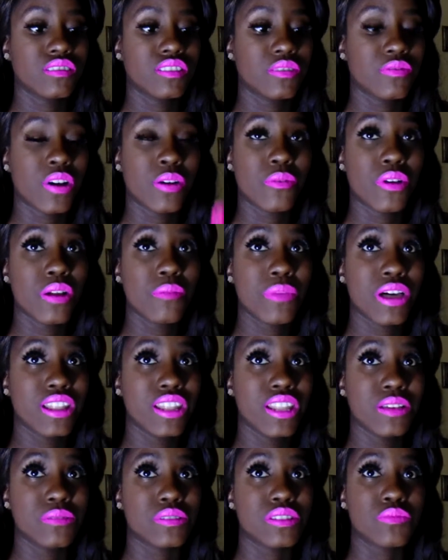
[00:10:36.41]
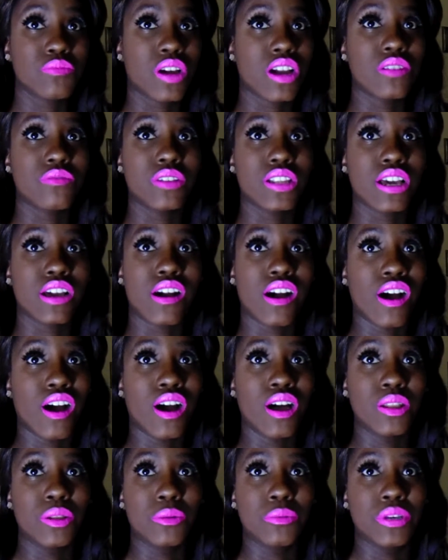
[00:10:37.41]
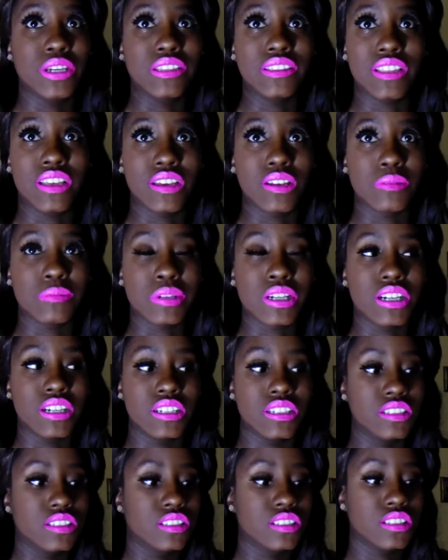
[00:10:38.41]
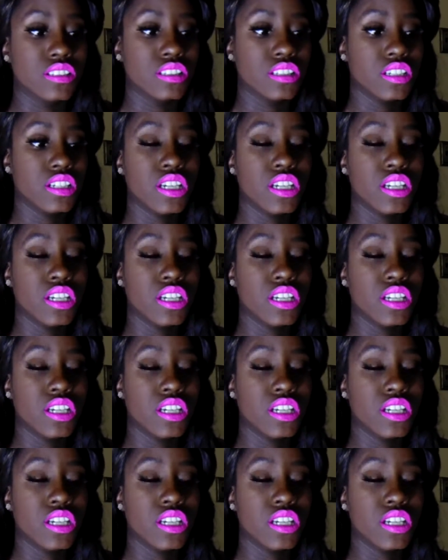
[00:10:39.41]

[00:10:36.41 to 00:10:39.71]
If I wear it on my lips, it's probably for like a Halloween thing because